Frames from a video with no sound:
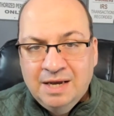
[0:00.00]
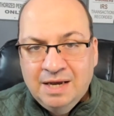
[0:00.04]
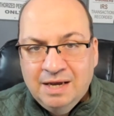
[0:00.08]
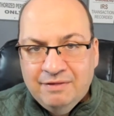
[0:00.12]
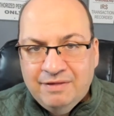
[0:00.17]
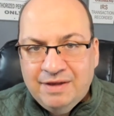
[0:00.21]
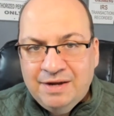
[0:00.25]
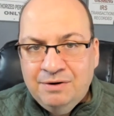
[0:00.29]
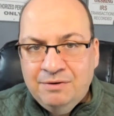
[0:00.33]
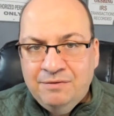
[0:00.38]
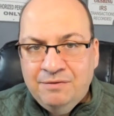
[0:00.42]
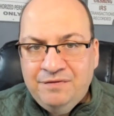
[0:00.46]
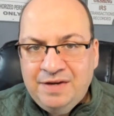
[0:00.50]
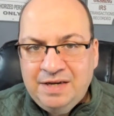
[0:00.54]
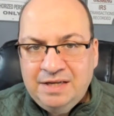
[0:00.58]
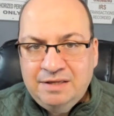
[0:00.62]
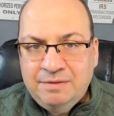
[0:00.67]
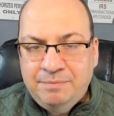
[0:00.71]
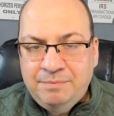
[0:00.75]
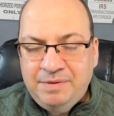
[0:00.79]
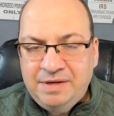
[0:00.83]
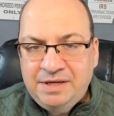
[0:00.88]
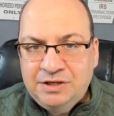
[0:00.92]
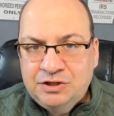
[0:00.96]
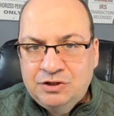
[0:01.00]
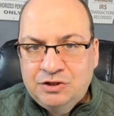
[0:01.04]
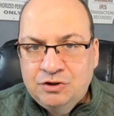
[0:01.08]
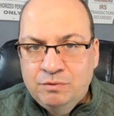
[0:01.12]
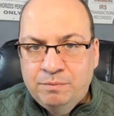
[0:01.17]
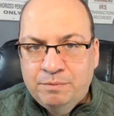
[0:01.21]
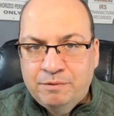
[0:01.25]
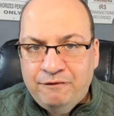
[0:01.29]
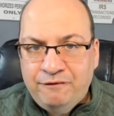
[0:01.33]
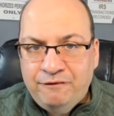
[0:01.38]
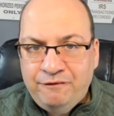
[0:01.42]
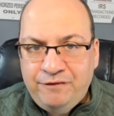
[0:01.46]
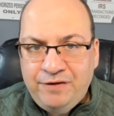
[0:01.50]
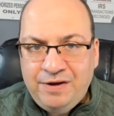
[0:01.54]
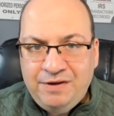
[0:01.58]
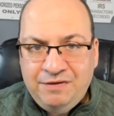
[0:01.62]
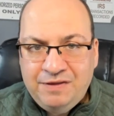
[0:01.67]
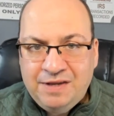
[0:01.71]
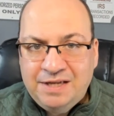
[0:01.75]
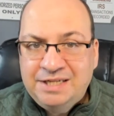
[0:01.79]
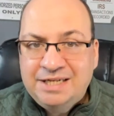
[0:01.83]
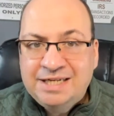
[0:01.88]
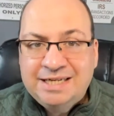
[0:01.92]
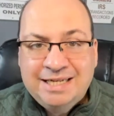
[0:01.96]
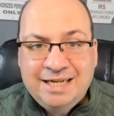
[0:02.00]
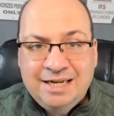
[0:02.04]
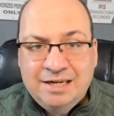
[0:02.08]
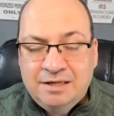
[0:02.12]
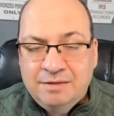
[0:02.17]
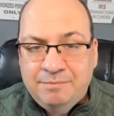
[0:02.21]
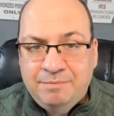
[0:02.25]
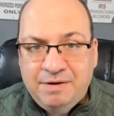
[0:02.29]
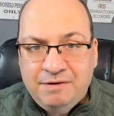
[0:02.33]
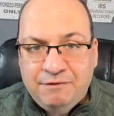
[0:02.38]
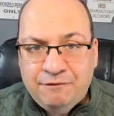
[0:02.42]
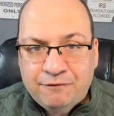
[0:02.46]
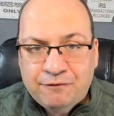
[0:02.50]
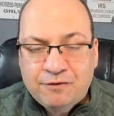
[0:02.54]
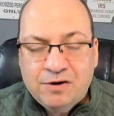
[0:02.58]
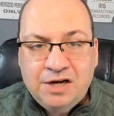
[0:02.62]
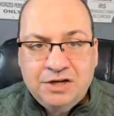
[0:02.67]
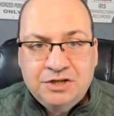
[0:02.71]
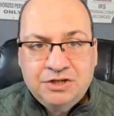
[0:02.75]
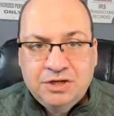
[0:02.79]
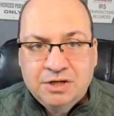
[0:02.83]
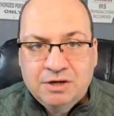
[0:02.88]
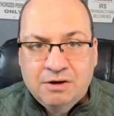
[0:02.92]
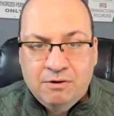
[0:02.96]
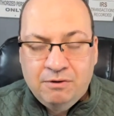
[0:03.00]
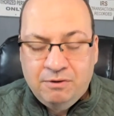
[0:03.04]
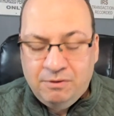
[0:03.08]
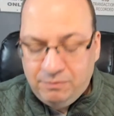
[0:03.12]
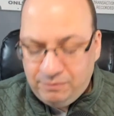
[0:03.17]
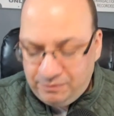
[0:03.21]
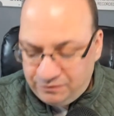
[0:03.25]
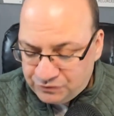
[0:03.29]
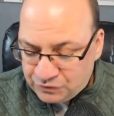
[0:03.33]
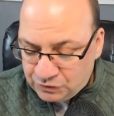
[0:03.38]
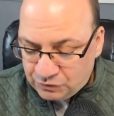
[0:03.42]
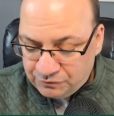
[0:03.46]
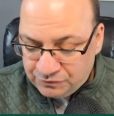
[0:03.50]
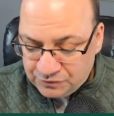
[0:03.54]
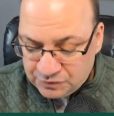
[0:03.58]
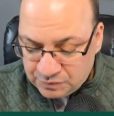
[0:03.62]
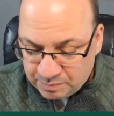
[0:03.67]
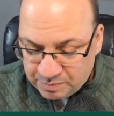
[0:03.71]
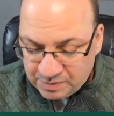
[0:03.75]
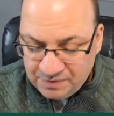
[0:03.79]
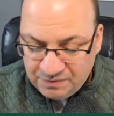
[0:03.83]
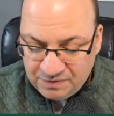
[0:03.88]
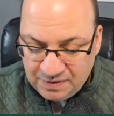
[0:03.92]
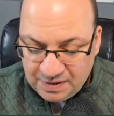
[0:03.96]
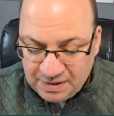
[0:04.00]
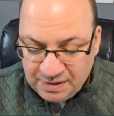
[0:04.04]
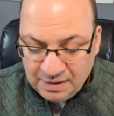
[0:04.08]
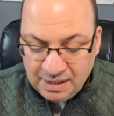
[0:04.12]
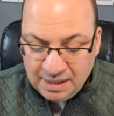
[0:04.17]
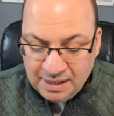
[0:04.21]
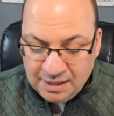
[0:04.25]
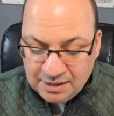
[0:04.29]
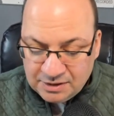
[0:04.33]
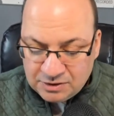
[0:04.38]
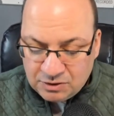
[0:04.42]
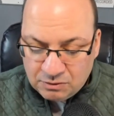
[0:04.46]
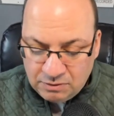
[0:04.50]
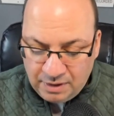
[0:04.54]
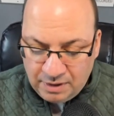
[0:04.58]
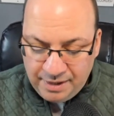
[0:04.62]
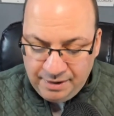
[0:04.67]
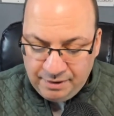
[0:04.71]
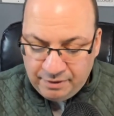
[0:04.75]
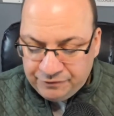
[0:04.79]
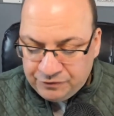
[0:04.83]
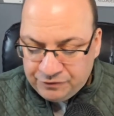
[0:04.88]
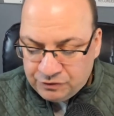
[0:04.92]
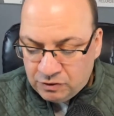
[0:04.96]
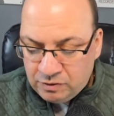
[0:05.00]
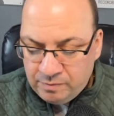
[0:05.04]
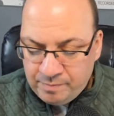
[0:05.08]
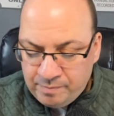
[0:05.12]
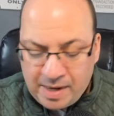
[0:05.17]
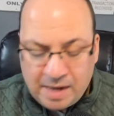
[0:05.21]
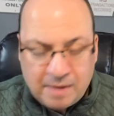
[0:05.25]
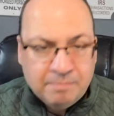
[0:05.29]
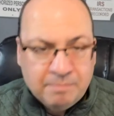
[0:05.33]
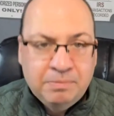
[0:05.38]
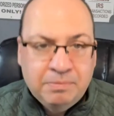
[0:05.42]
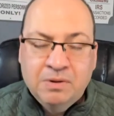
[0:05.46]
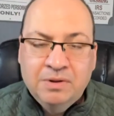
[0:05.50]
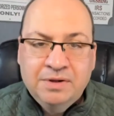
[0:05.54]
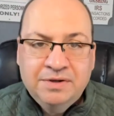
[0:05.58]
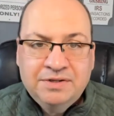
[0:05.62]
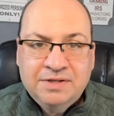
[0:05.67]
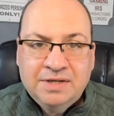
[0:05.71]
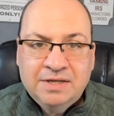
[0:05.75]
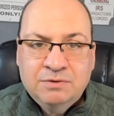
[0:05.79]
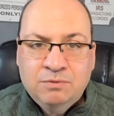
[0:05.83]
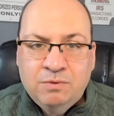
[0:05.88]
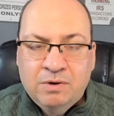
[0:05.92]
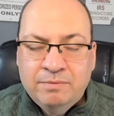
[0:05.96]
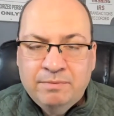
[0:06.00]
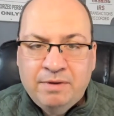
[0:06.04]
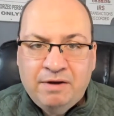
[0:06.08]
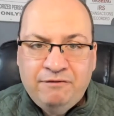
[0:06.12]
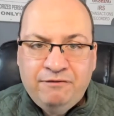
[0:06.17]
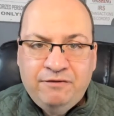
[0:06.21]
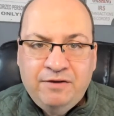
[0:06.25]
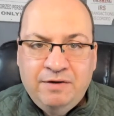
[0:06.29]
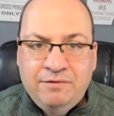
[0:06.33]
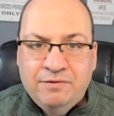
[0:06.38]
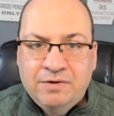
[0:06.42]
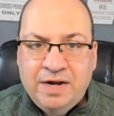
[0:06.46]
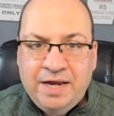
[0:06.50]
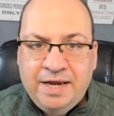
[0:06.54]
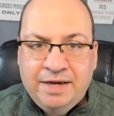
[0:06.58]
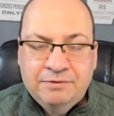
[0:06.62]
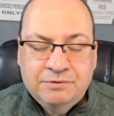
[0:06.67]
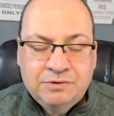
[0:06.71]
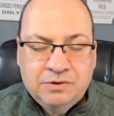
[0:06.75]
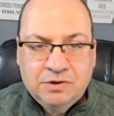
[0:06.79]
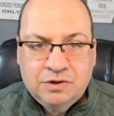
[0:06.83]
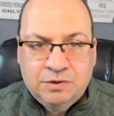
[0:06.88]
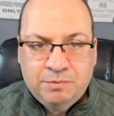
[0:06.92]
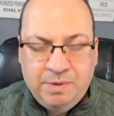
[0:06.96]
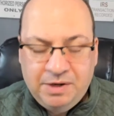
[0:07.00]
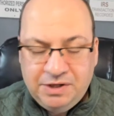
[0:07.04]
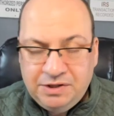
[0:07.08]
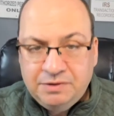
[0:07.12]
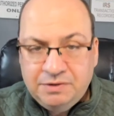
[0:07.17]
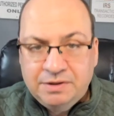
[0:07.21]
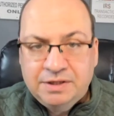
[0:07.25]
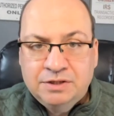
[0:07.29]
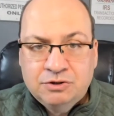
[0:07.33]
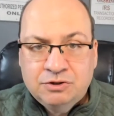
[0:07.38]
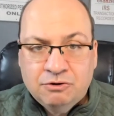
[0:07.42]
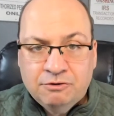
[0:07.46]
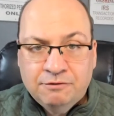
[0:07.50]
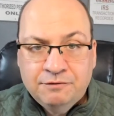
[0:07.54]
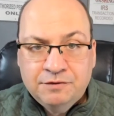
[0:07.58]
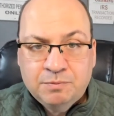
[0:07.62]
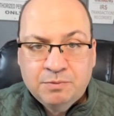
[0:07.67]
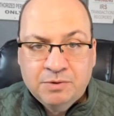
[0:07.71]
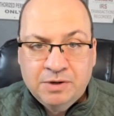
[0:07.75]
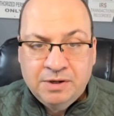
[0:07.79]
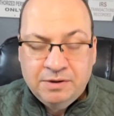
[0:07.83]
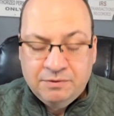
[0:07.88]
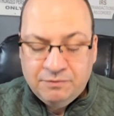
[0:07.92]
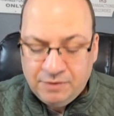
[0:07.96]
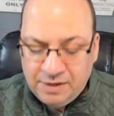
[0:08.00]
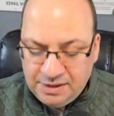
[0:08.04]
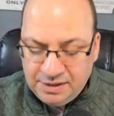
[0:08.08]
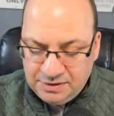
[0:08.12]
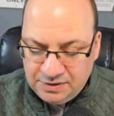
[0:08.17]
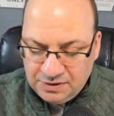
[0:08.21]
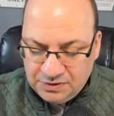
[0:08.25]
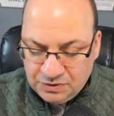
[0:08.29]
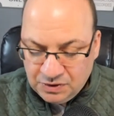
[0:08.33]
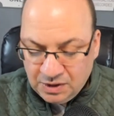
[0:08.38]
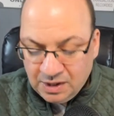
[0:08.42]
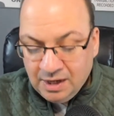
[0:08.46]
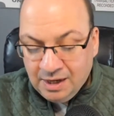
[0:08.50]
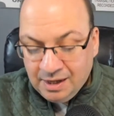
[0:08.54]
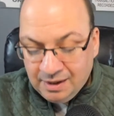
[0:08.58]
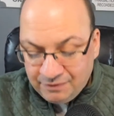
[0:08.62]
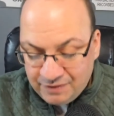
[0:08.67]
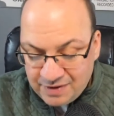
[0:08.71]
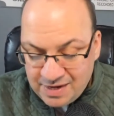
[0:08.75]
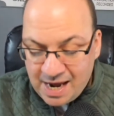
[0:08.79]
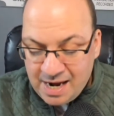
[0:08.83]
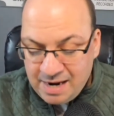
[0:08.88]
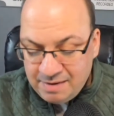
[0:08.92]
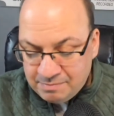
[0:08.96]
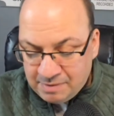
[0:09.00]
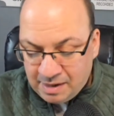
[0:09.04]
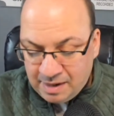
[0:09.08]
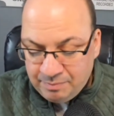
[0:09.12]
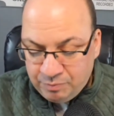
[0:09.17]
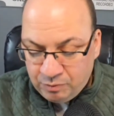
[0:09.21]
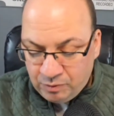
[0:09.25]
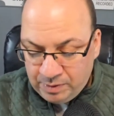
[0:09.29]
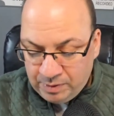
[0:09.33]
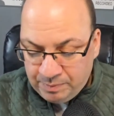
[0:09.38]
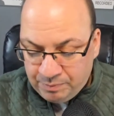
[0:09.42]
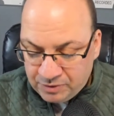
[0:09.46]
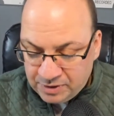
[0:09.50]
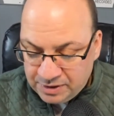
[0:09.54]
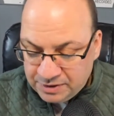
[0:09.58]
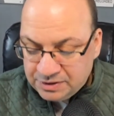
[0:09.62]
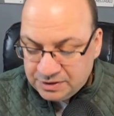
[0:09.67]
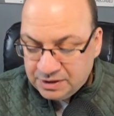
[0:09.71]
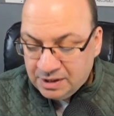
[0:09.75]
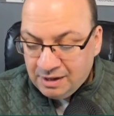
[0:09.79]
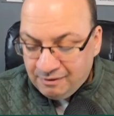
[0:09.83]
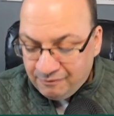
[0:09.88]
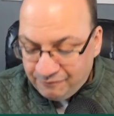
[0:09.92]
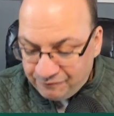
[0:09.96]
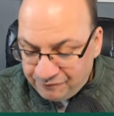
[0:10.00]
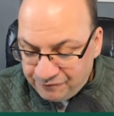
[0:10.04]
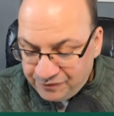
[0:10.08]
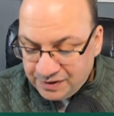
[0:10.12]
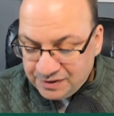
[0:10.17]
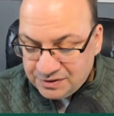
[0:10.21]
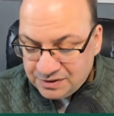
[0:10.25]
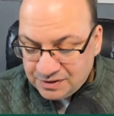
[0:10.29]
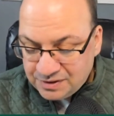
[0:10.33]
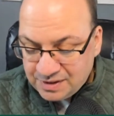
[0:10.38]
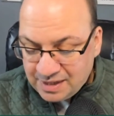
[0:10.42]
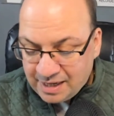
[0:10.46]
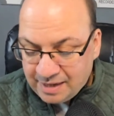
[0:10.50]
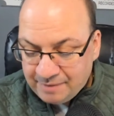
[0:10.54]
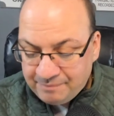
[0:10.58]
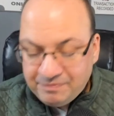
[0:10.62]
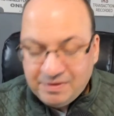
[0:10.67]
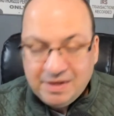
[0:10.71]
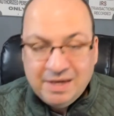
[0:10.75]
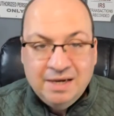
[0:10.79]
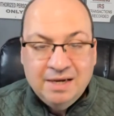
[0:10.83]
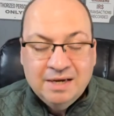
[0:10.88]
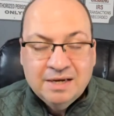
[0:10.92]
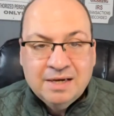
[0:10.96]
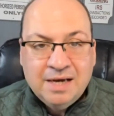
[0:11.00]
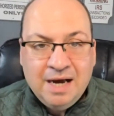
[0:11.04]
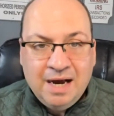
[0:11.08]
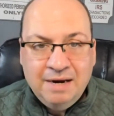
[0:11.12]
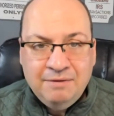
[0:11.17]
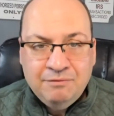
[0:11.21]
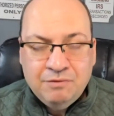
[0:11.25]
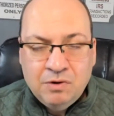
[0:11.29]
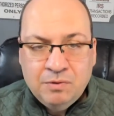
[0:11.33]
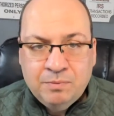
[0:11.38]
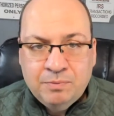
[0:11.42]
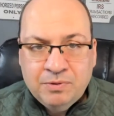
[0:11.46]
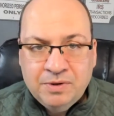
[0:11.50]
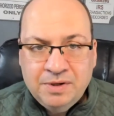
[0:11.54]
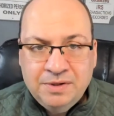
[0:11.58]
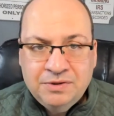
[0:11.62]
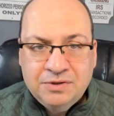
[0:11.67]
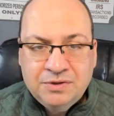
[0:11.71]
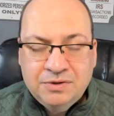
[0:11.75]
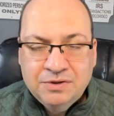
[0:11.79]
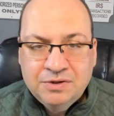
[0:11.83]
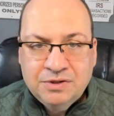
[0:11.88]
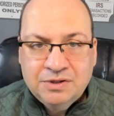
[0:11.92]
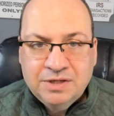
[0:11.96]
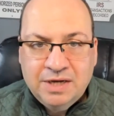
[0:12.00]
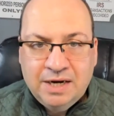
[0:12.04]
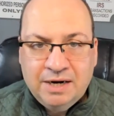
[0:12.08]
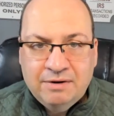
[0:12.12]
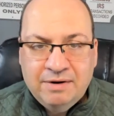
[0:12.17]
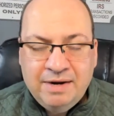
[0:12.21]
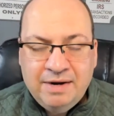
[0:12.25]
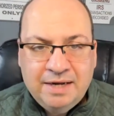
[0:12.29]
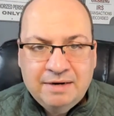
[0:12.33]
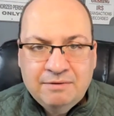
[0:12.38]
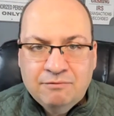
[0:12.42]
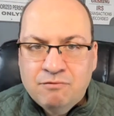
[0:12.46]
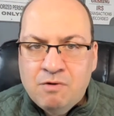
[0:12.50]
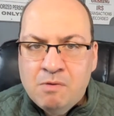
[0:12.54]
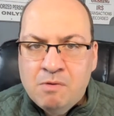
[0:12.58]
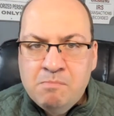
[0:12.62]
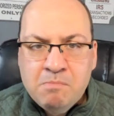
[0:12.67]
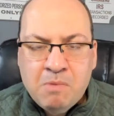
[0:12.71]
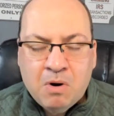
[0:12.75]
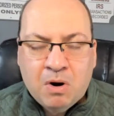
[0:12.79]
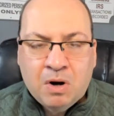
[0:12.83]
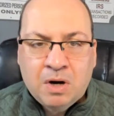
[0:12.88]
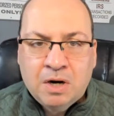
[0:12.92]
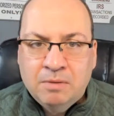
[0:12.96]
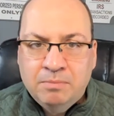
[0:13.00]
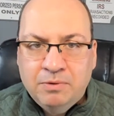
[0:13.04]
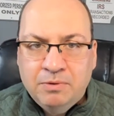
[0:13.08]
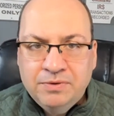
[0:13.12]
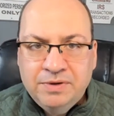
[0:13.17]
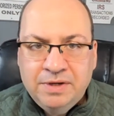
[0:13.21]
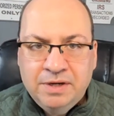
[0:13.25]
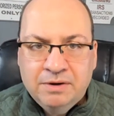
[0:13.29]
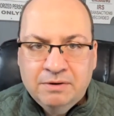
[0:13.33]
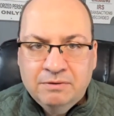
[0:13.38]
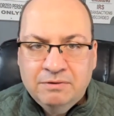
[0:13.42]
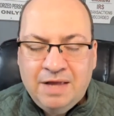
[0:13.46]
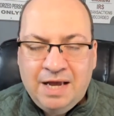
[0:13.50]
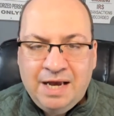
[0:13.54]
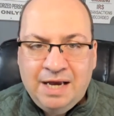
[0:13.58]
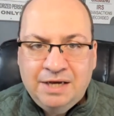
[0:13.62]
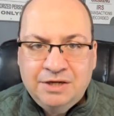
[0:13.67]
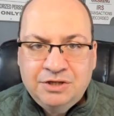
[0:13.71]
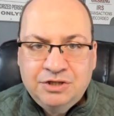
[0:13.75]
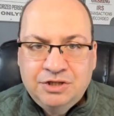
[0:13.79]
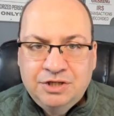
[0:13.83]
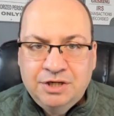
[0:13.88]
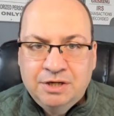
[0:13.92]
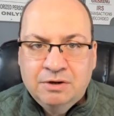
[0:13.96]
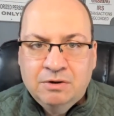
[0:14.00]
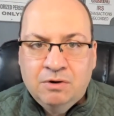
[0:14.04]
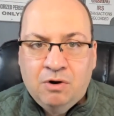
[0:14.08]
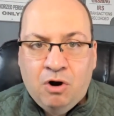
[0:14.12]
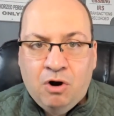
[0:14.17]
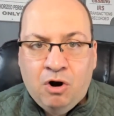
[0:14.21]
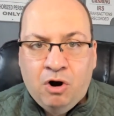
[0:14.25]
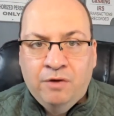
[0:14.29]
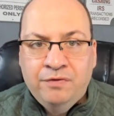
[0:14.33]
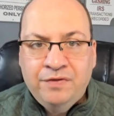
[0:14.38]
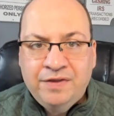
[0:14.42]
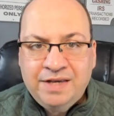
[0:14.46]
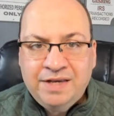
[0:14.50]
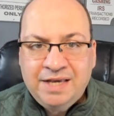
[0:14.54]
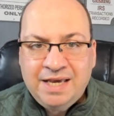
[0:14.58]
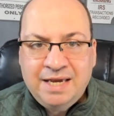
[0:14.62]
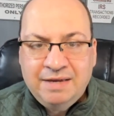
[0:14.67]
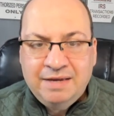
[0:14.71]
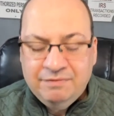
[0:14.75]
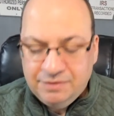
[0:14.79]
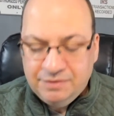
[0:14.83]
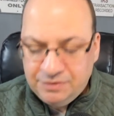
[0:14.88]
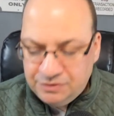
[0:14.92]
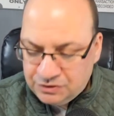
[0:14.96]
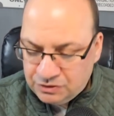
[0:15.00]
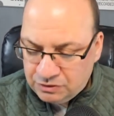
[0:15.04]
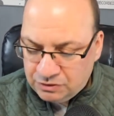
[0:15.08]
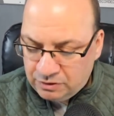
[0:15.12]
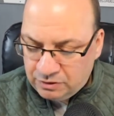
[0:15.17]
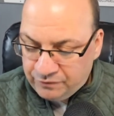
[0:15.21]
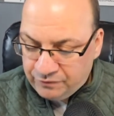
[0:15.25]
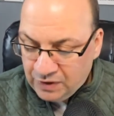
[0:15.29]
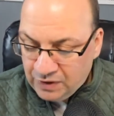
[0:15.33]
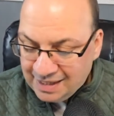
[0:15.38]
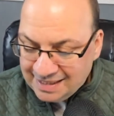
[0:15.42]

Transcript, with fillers: they don't need to be super fit they just need to be fresh to go turf sprinting so layoff turn back bullets that's one of my favorite angles especially in turf sprint races the eight my boy prince fits that Cairo Prince, the sire, had a remarkable year last year on the Keeneland turf.